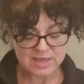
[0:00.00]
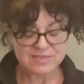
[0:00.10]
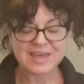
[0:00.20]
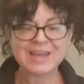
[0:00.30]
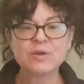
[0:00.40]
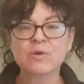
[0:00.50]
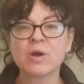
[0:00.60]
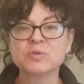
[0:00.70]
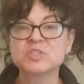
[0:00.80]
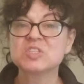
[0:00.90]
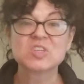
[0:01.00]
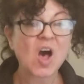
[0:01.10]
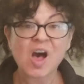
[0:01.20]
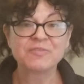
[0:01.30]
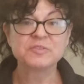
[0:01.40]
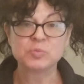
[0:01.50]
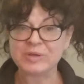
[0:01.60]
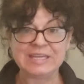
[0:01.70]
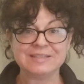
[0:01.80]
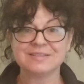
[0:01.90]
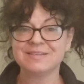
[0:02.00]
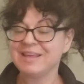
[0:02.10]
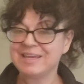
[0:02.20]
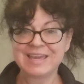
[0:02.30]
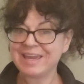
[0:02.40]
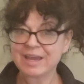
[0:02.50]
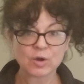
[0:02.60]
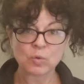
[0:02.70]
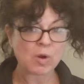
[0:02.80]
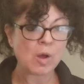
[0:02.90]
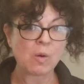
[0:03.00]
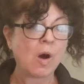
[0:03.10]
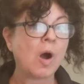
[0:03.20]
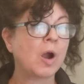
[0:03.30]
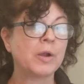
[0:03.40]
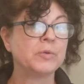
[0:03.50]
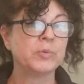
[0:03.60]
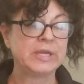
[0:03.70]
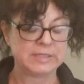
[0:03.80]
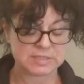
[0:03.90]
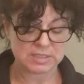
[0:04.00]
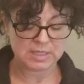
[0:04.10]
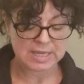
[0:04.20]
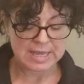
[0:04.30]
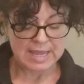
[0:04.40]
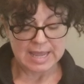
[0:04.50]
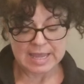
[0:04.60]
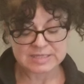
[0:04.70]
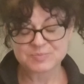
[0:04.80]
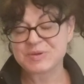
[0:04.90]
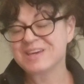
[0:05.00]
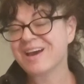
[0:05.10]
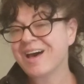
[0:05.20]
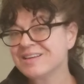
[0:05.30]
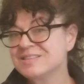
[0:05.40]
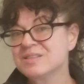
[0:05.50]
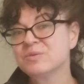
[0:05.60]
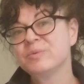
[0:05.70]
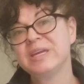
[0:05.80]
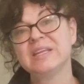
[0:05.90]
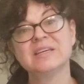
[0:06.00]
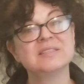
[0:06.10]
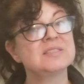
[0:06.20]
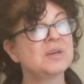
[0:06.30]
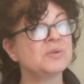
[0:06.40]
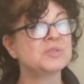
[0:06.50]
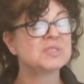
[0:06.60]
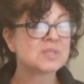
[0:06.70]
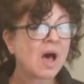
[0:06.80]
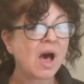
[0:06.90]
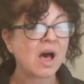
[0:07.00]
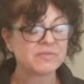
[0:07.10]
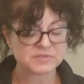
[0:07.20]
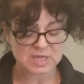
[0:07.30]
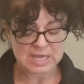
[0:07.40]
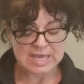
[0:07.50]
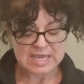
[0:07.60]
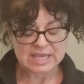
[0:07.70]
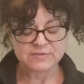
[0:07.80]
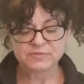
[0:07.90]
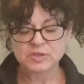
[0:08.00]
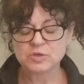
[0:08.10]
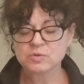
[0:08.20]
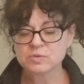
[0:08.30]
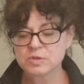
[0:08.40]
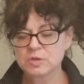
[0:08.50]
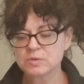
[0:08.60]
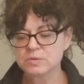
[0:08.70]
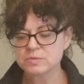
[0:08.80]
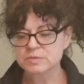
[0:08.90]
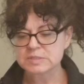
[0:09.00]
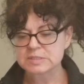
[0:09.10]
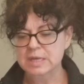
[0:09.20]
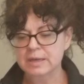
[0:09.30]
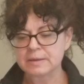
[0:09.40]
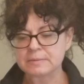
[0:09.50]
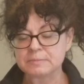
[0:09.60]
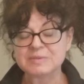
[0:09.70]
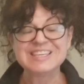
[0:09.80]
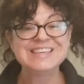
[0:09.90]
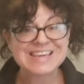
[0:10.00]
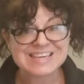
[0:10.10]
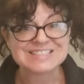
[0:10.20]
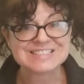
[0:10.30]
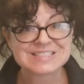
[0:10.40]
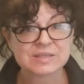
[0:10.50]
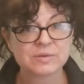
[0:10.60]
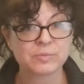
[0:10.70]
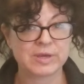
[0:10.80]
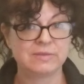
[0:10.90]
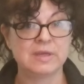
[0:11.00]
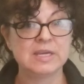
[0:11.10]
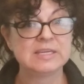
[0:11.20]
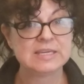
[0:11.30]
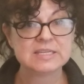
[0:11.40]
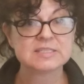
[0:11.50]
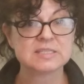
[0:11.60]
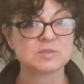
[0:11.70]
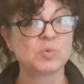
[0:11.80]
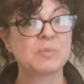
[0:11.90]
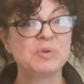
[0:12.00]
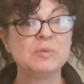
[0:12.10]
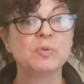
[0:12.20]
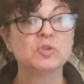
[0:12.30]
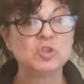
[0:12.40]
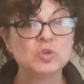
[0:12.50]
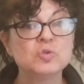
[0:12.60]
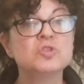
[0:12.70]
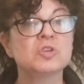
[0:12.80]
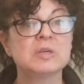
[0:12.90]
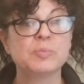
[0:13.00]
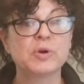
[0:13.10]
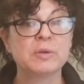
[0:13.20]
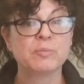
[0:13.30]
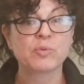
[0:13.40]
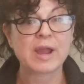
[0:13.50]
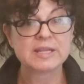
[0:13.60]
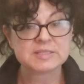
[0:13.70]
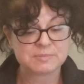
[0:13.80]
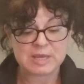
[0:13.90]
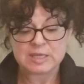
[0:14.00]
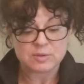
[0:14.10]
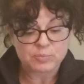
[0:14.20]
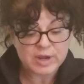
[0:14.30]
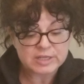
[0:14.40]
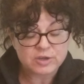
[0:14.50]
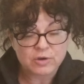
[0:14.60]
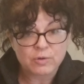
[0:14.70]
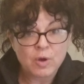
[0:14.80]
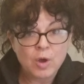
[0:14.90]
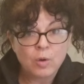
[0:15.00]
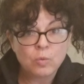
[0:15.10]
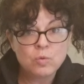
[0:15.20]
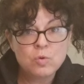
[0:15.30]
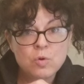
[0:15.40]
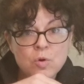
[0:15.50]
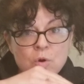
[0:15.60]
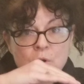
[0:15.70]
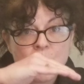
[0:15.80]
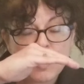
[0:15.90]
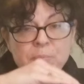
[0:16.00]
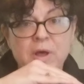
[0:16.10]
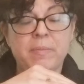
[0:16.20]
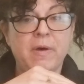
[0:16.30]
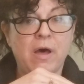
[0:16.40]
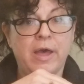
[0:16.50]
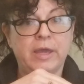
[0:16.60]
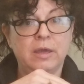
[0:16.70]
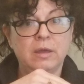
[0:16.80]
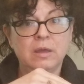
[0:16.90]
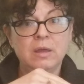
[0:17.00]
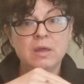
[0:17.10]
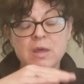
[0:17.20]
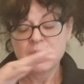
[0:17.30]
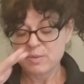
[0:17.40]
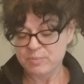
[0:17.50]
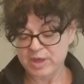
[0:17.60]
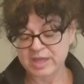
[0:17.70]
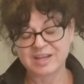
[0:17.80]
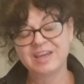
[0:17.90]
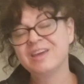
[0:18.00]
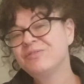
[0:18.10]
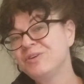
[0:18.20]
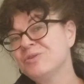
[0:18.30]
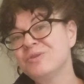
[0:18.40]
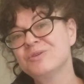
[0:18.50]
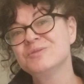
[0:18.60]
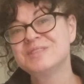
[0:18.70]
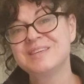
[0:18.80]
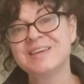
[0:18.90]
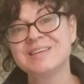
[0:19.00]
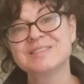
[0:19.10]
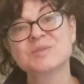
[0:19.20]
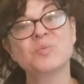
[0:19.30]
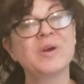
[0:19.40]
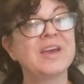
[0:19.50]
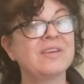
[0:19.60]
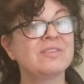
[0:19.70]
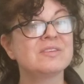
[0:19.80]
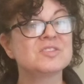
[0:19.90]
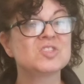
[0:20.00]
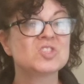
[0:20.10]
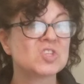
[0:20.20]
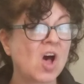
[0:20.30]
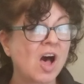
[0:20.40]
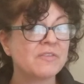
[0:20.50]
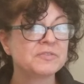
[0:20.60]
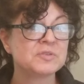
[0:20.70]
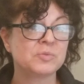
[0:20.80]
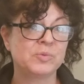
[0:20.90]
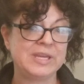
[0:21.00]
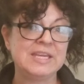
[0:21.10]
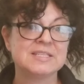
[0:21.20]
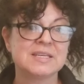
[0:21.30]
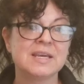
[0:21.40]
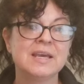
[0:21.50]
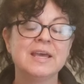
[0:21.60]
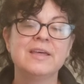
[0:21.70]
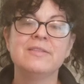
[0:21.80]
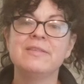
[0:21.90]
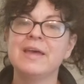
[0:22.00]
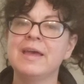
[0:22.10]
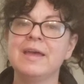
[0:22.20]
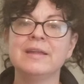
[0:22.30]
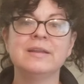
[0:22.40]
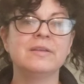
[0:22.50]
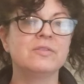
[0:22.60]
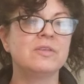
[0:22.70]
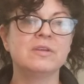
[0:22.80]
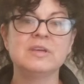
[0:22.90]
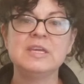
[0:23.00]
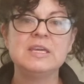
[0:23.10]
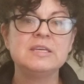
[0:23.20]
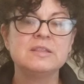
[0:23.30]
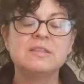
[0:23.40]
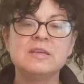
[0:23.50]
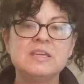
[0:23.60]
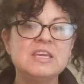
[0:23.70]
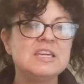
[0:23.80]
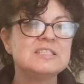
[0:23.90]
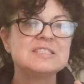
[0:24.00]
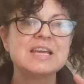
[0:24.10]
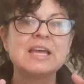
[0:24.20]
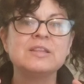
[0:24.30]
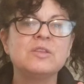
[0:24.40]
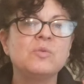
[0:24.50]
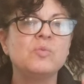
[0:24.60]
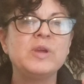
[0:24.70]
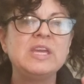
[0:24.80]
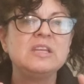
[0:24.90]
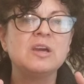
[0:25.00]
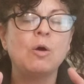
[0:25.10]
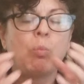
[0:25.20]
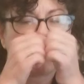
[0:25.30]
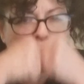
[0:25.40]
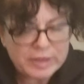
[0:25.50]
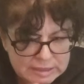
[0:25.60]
they grow soft wheat. They can't grow hard wheat. And because the wheat is so soft, if you use um, yeast with it. Yeast is what people usually put in bread to make the bread go whoop up high. But if you use yeast with soft wheat, then the, ye the yeast and the wheat go